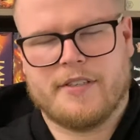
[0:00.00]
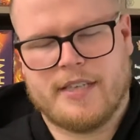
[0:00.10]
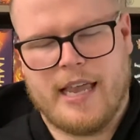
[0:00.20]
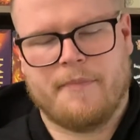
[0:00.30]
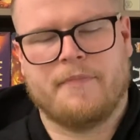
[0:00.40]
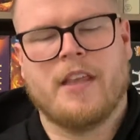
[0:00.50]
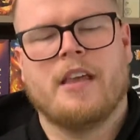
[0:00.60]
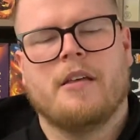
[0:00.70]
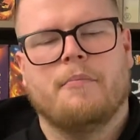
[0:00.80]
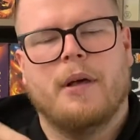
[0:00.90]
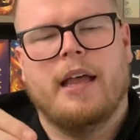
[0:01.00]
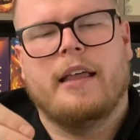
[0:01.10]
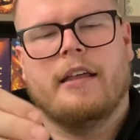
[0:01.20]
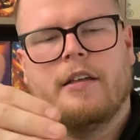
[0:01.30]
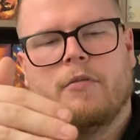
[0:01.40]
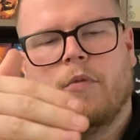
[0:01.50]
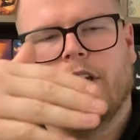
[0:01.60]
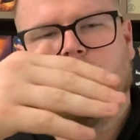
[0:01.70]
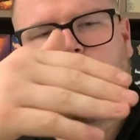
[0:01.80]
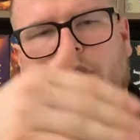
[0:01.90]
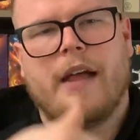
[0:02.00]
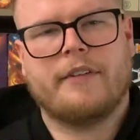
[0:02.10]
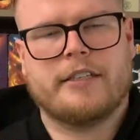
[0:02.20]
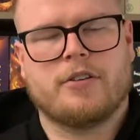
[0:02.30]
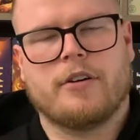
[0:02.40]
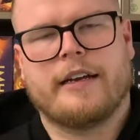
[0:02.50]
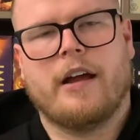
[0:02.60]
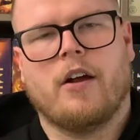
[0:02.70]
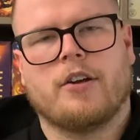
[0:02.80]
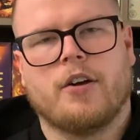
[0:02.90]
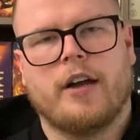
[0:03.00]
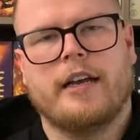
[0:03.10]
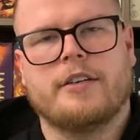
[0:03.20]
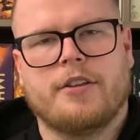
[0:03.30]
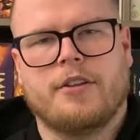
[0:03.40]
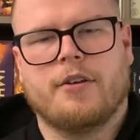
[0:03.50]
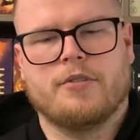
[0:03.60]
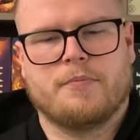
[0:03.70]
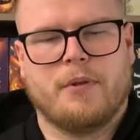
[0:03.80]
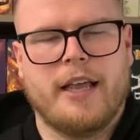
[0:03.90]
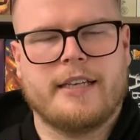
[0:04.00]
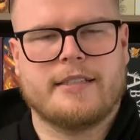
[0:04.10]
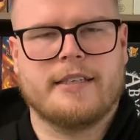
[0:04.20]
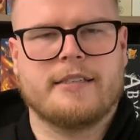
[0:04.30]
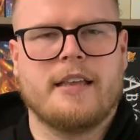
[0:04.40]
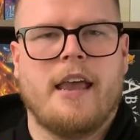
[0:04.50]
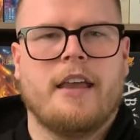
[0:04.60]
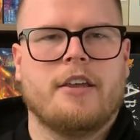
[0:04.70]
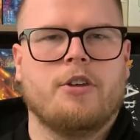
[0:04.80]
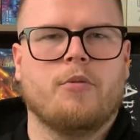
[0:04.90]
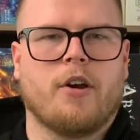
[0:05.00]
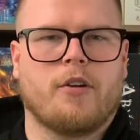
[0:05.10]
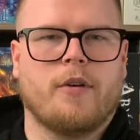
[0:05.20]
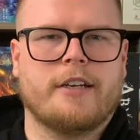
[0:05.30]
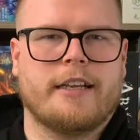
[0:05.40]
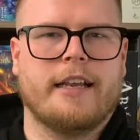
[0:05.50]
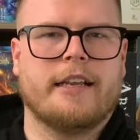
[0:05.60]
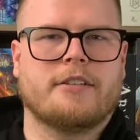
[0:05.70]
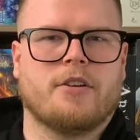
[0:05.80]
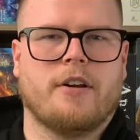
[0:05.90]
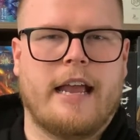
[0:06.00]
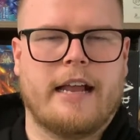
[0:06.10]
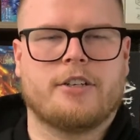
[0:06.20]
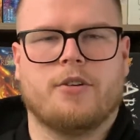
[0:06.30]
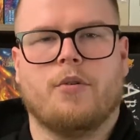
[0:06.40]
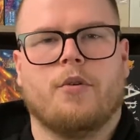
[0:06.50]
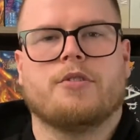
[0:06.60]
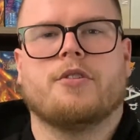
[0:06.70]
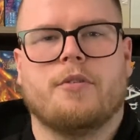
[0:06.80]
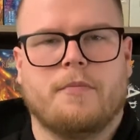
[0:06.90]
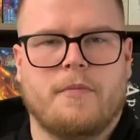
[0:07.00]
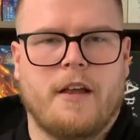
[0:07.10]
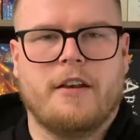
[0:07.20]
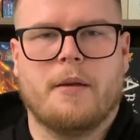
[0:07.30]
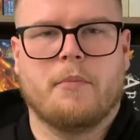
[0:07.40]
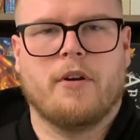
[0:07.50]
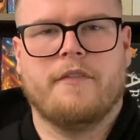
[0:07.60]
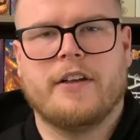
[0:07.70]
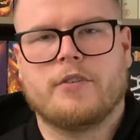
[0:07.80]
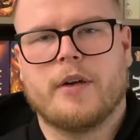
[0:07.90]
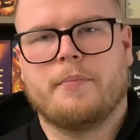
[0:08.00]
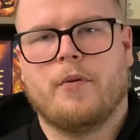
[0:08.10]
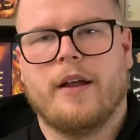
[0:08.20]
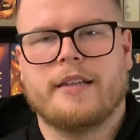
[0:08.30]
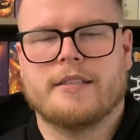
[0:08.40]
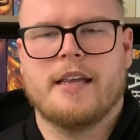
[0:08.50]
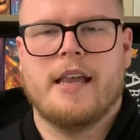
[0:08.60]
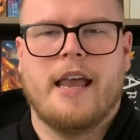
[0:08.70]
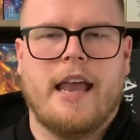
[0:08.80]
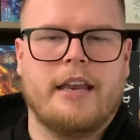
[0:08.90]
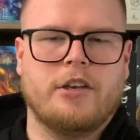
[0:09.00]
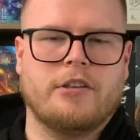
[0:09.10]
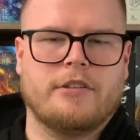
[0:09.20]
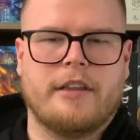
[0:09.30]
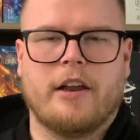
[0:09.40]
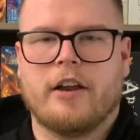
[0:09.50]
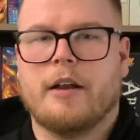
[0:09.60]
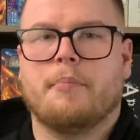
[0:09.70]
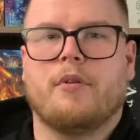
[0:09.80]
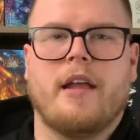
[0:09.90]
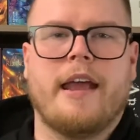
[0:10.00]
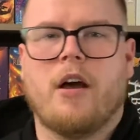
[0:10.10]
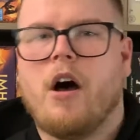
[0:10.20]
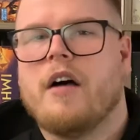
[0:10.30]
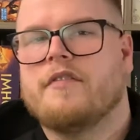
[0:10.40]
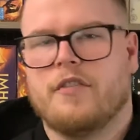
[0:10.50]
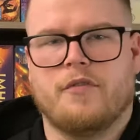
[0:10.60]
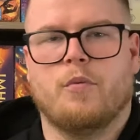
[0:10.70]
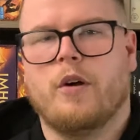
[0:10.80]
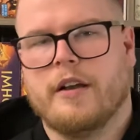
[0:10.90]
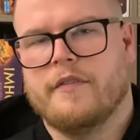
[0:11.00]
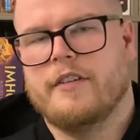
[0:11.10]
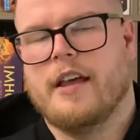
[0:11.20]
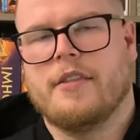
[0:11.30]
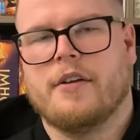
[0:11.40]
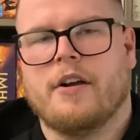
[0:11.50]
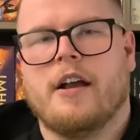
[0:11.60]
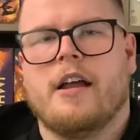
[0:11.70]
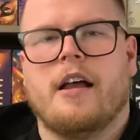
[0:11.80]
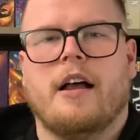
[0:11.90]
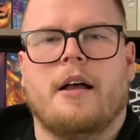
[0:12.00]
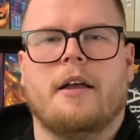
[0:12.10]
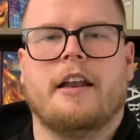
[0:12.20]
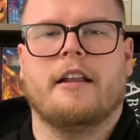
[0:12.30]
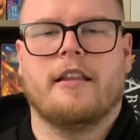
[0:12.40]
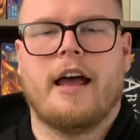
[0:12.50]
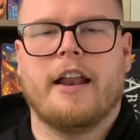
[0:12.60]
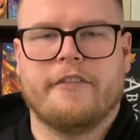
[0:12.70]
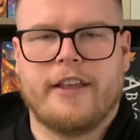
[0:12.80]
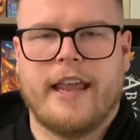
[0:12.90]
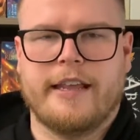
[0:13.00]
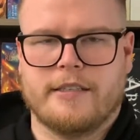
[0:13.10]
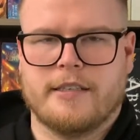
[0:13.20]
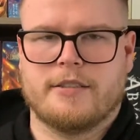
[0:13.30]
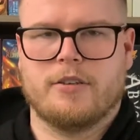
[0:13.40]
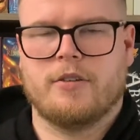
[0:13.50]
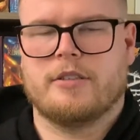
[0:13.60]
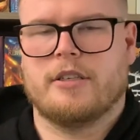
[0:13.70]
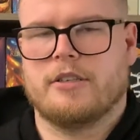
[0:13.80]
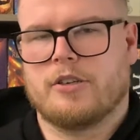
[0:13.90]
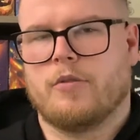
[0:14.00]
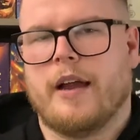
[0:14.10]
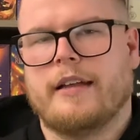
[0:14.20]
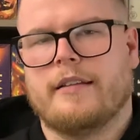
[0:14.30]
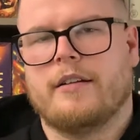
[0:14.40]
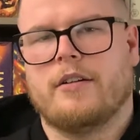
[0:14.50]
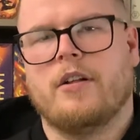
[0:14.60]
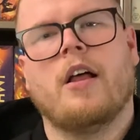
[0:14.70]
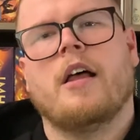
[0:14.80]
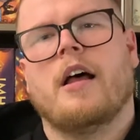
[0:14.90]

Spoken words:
same. But when you draft a certain character into those places, you are going to get a certain action or a certain number of victory points, and they're going to play off of one another in a lot of cases. So this is a great little